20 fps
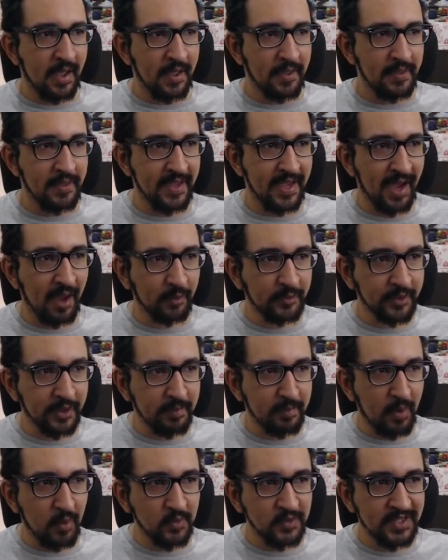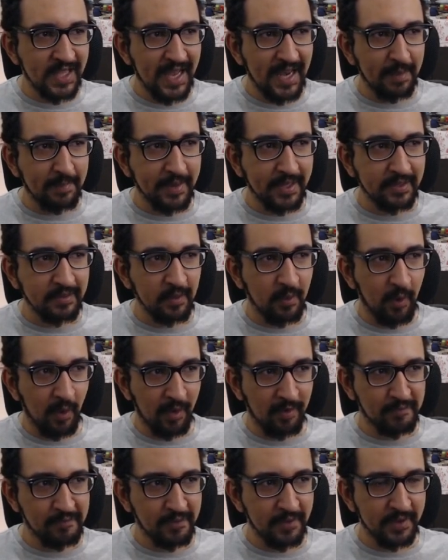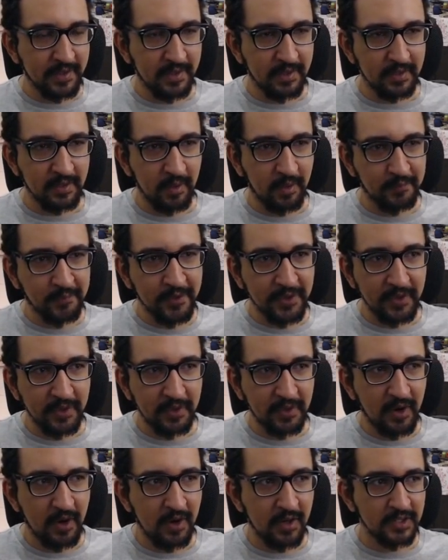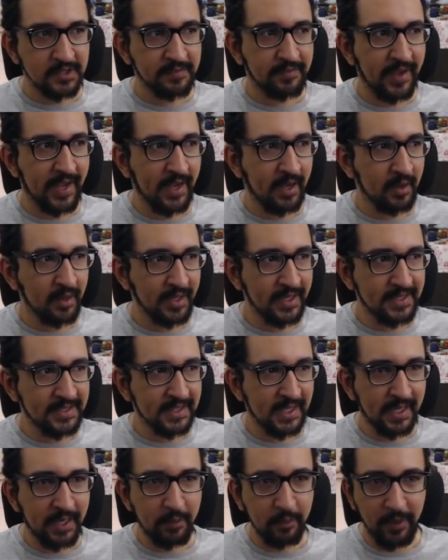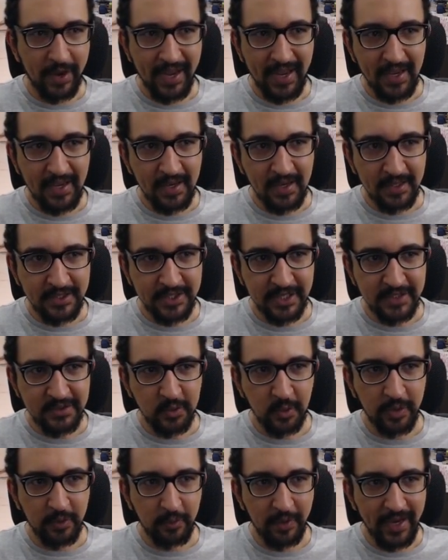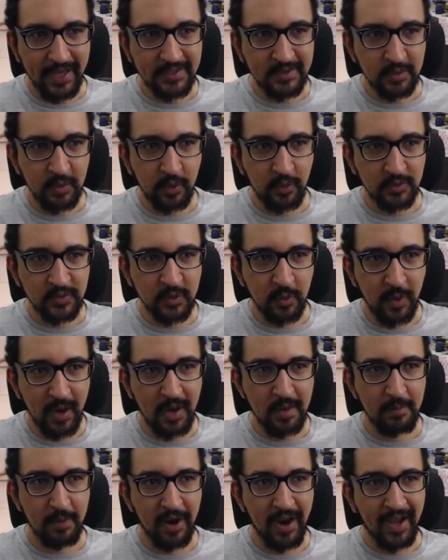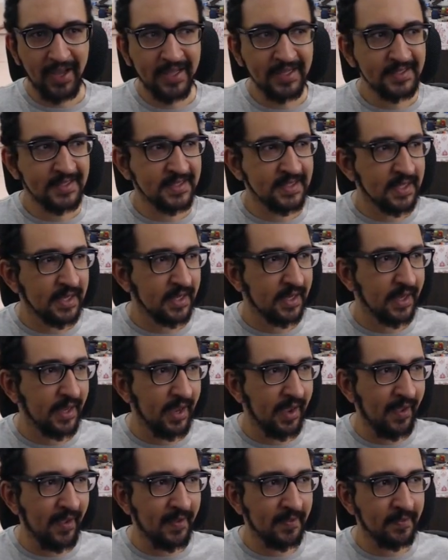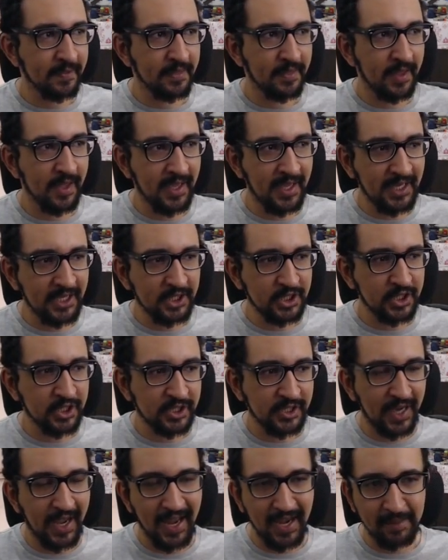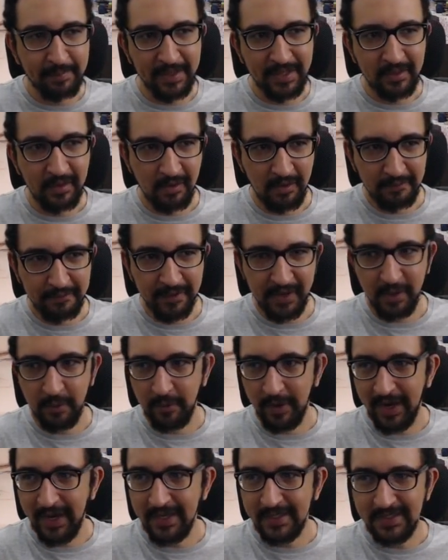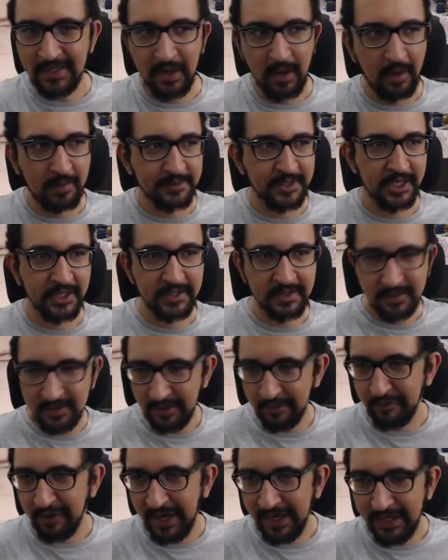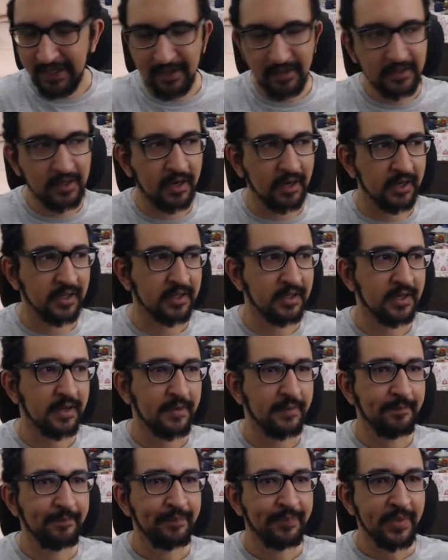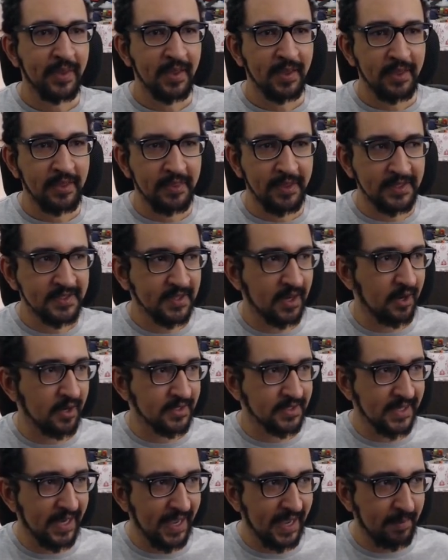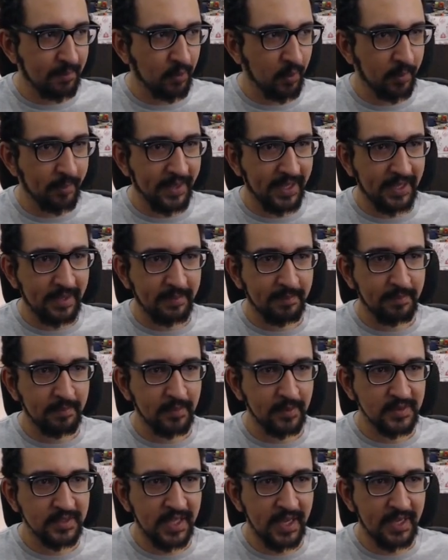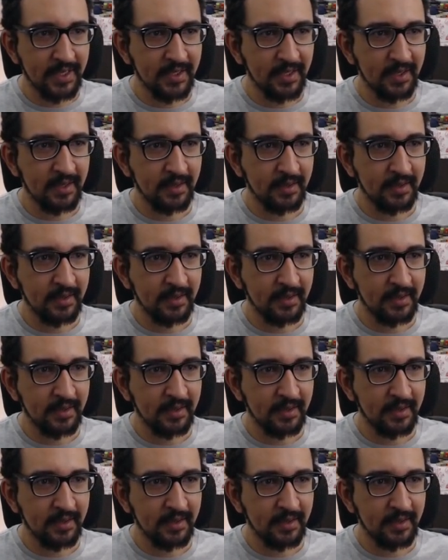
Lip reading: The outermost element of the cars file is an array, a JSON array, so square brackets, and each element of the array is an object defining a car. This car's name will be Mustang,